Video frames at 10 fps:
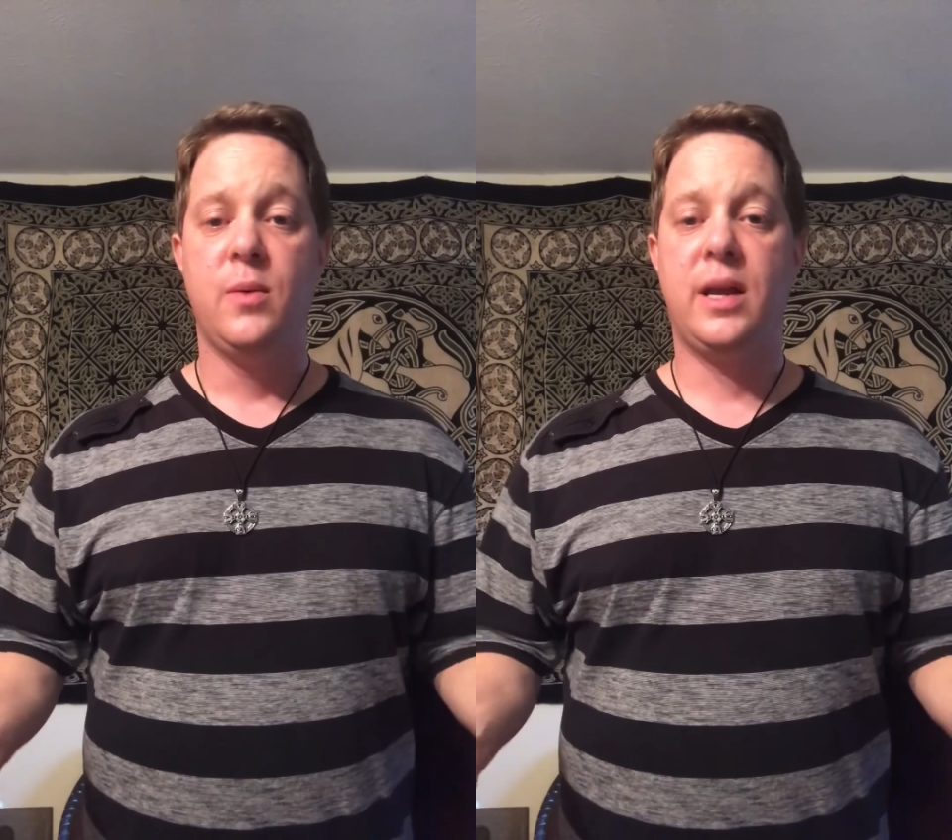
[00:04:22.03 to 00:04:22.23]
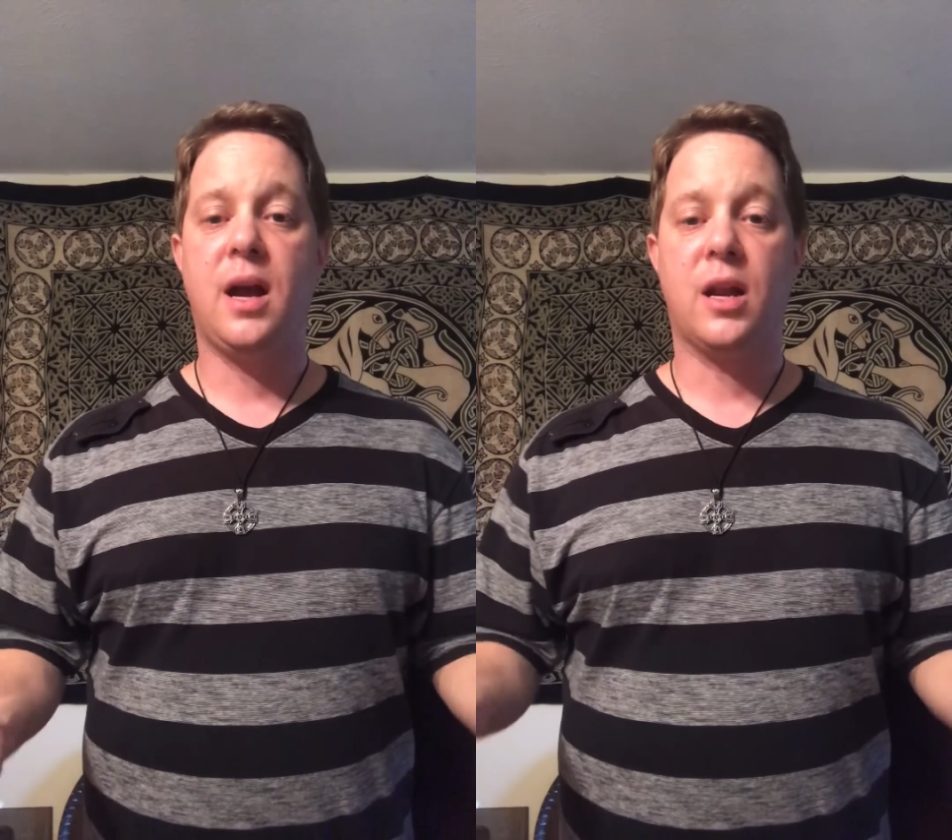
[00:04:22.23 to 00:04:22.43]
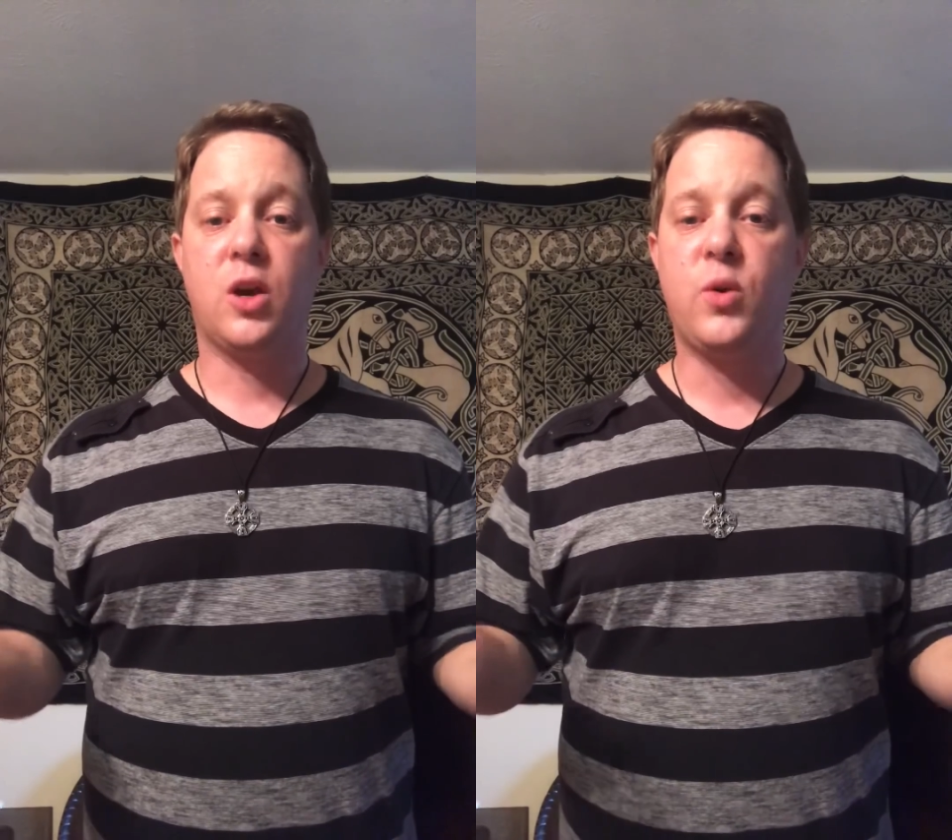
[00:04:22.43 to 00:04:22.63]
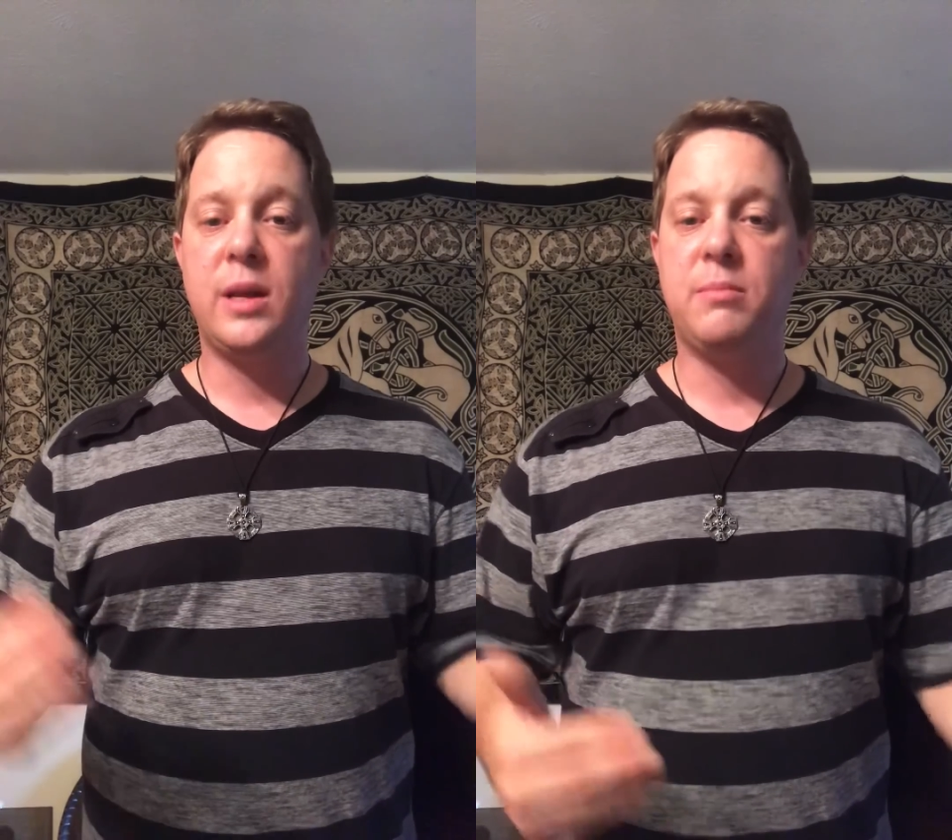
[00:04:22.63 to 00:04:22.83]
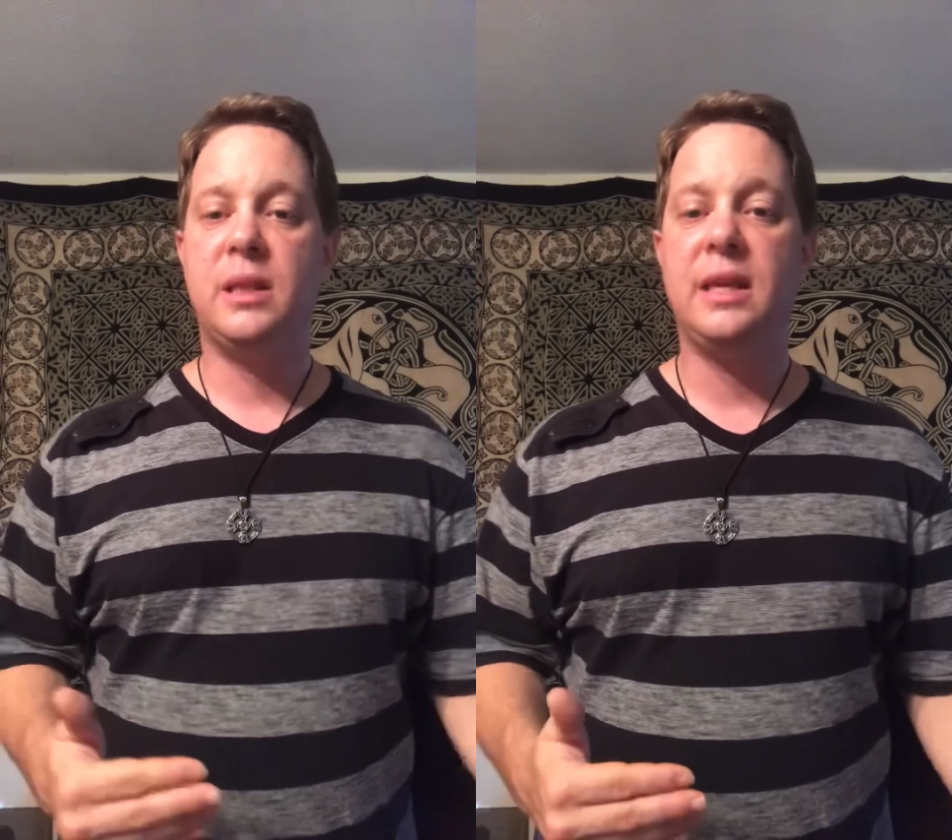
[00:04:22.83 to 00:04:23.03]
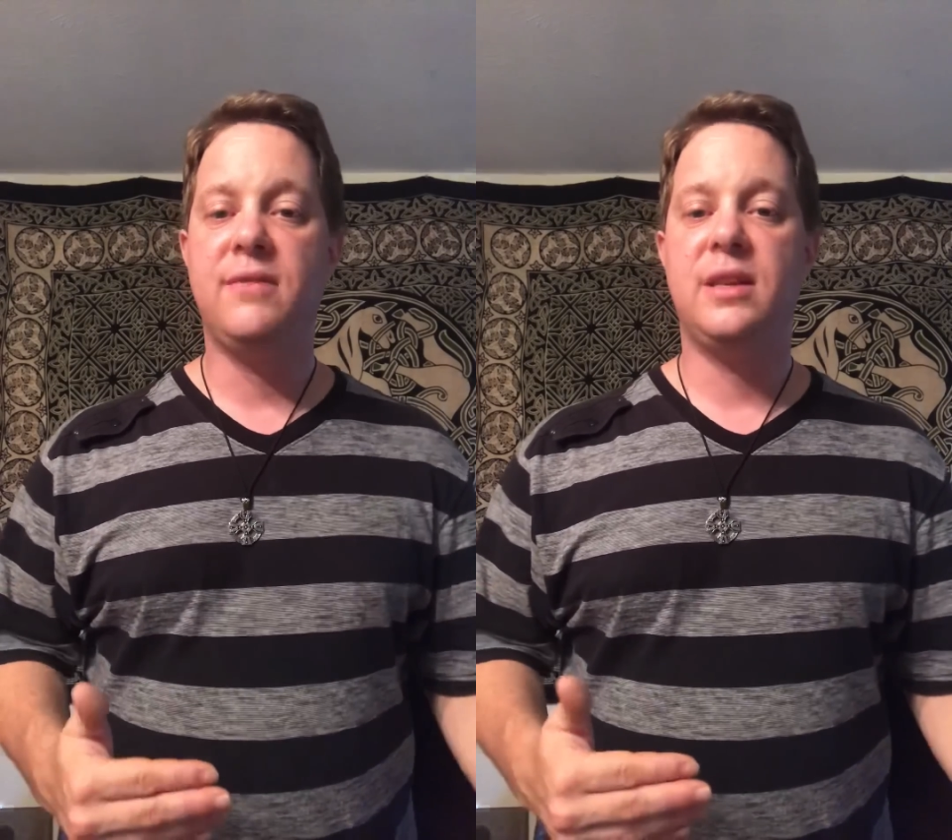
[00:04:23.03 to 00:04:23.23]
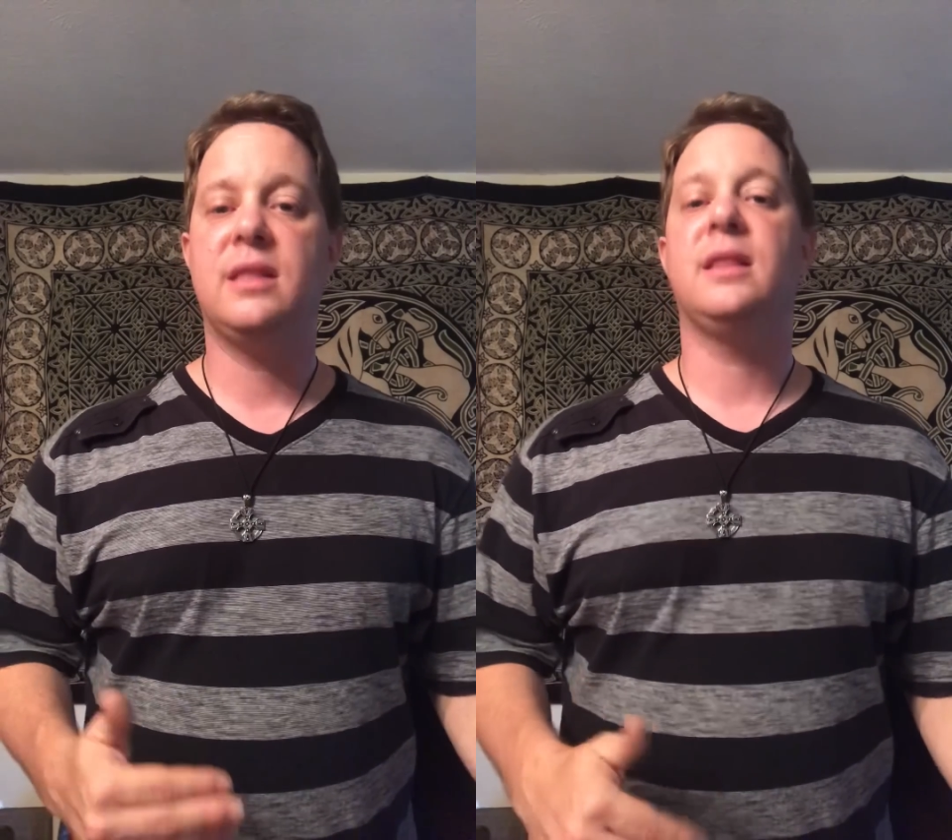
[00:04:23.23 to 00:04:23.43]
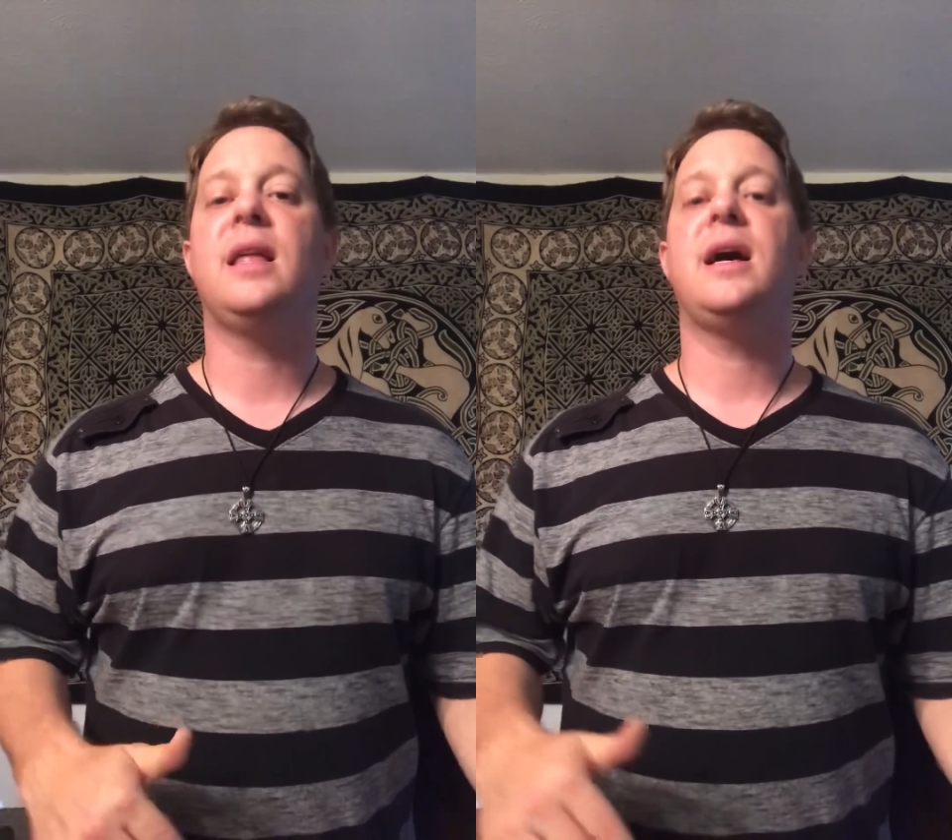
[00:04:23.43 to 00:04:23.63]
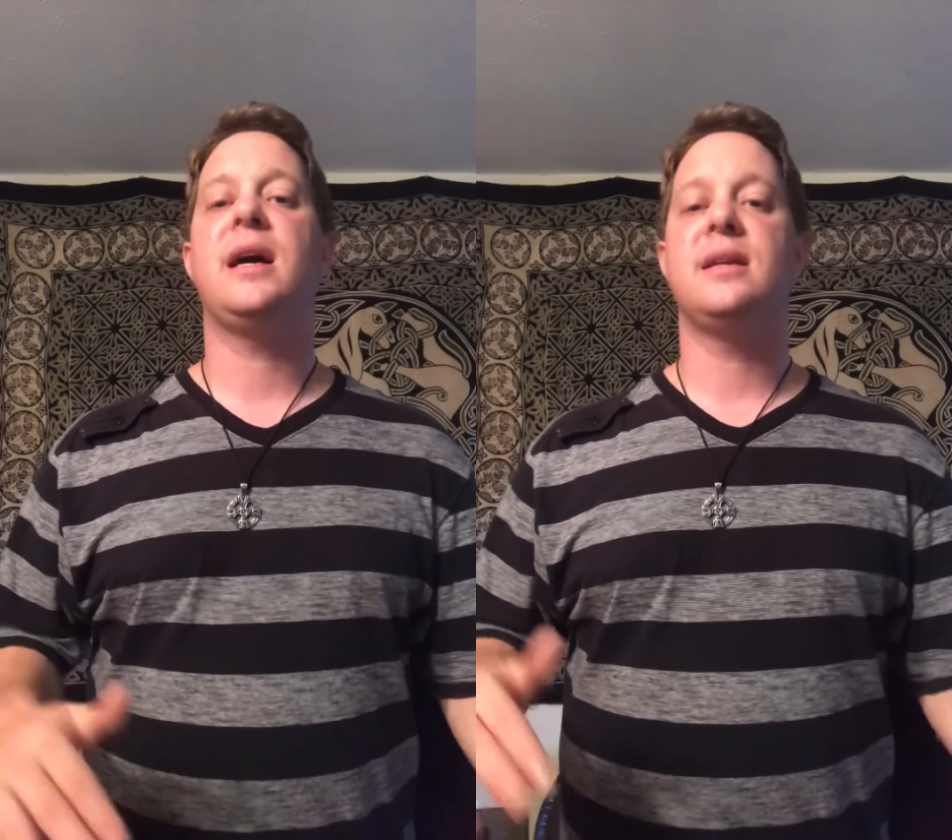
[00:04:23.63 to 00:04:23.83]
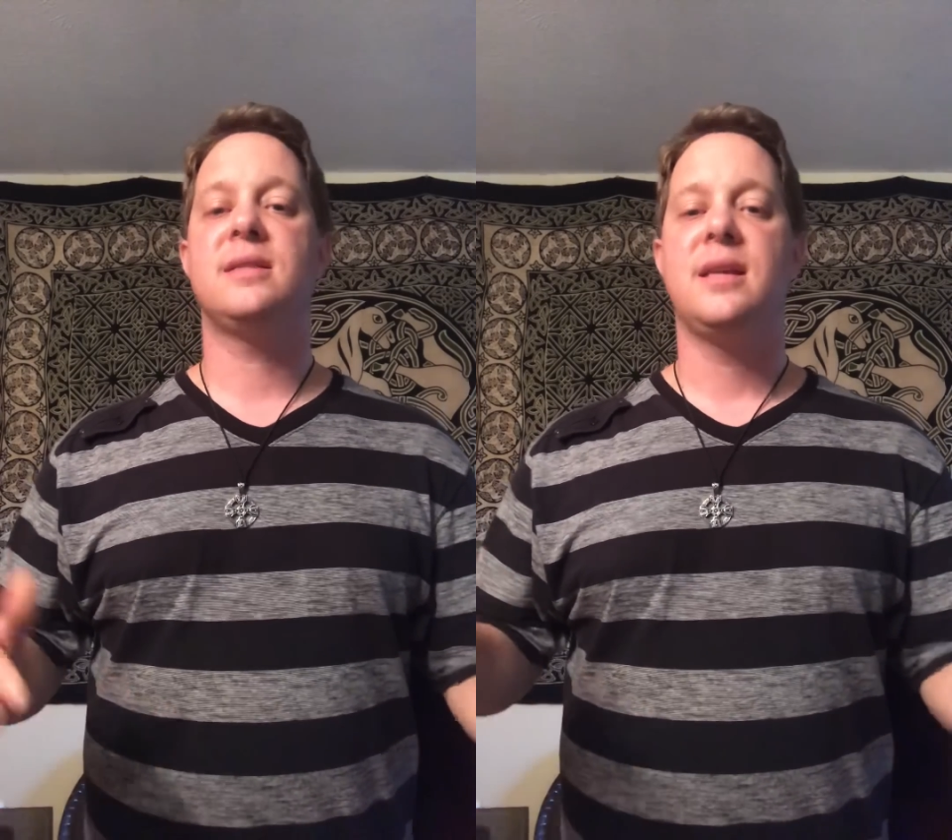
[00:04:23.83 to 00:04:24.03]
We got to quit believing the
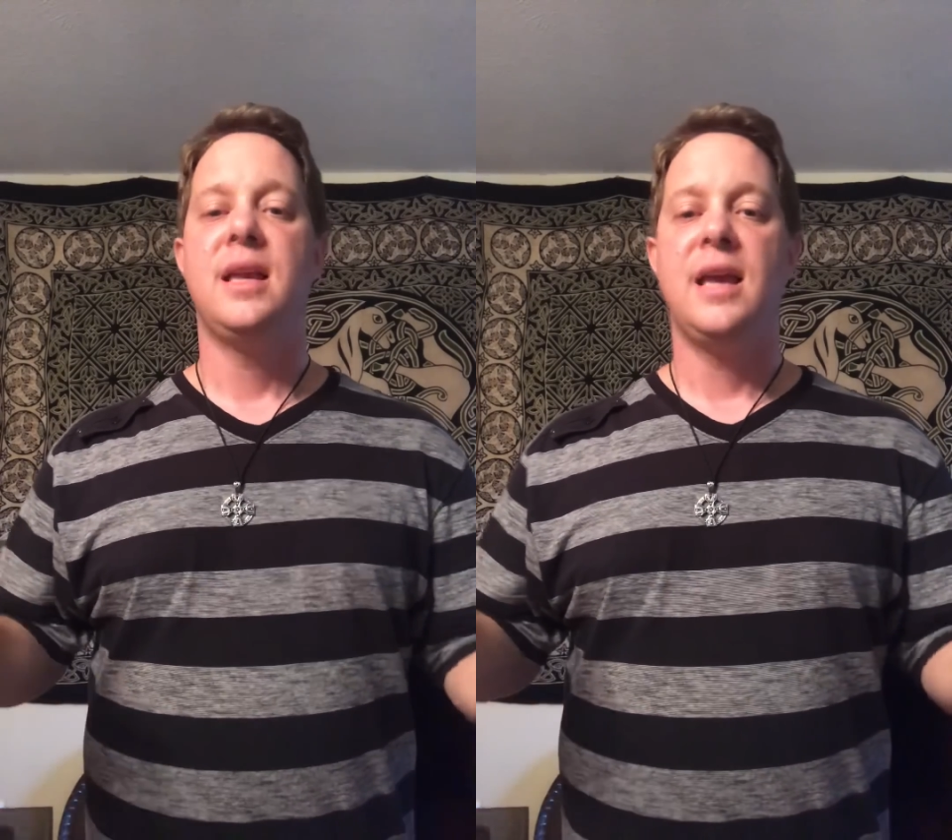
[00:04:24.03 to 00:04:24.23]
lies